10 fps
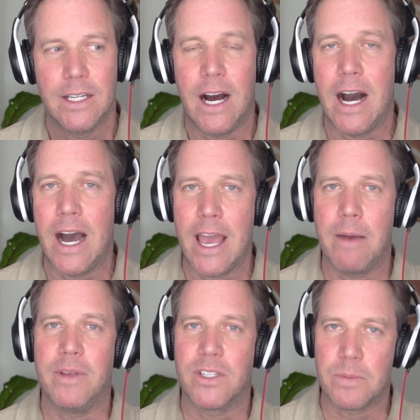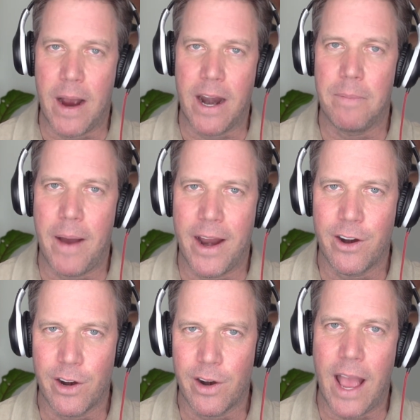I am inspired by
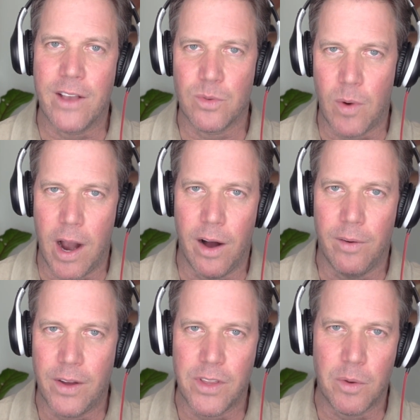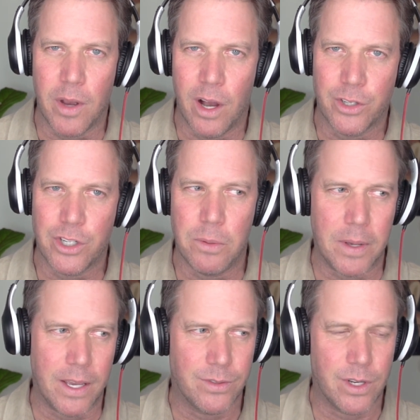her as well. I think we all should
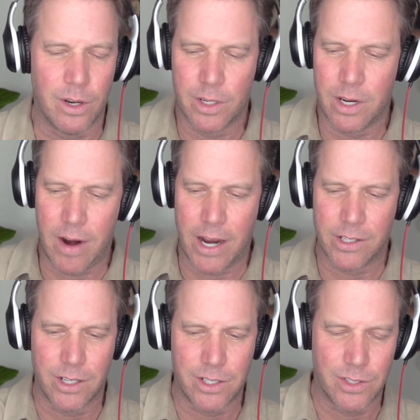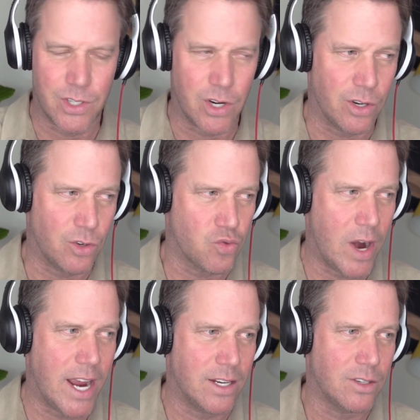be. So congratulations to her.
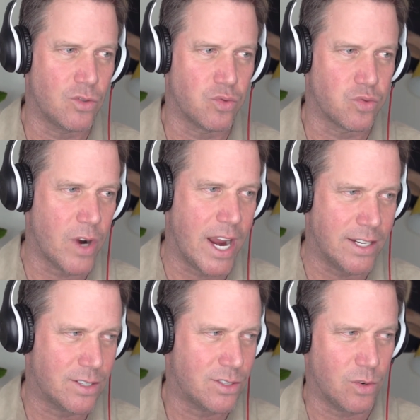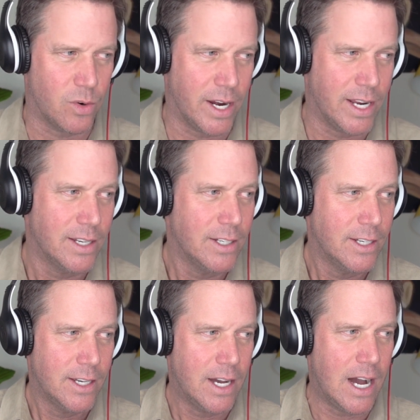Great story.
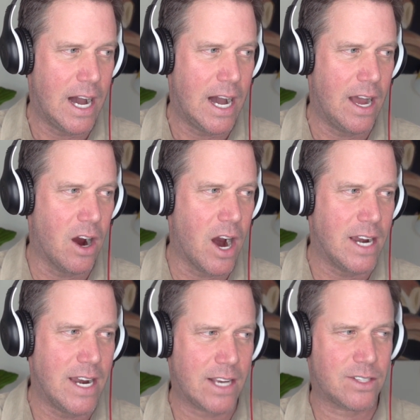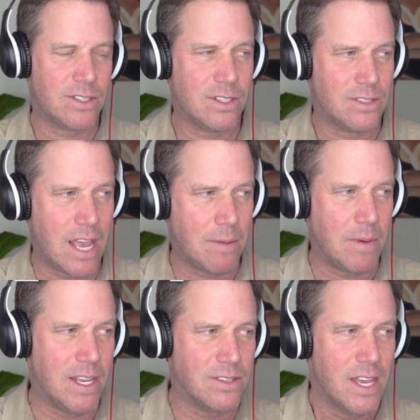All right, next
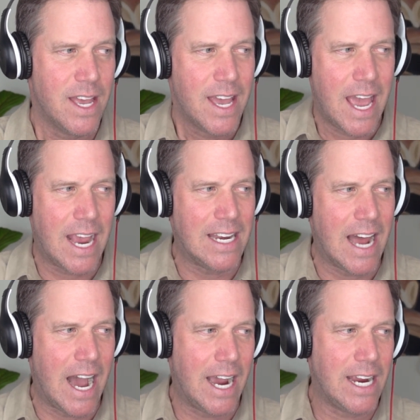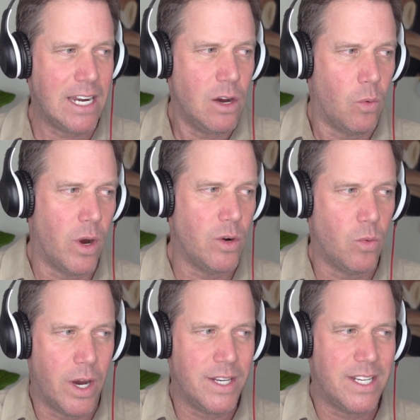segment is a
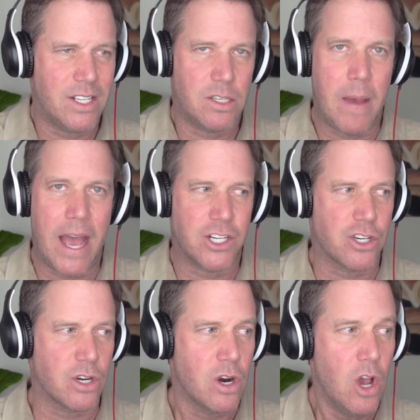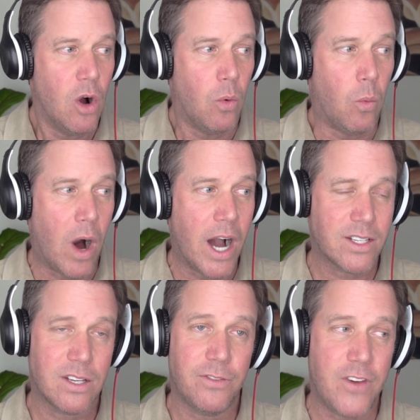911 dispatcher
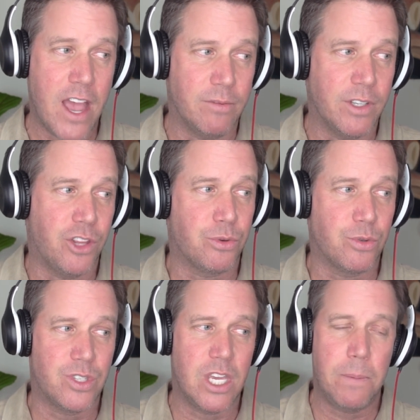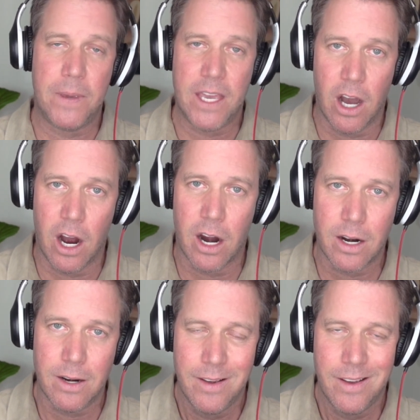walks a family through CPR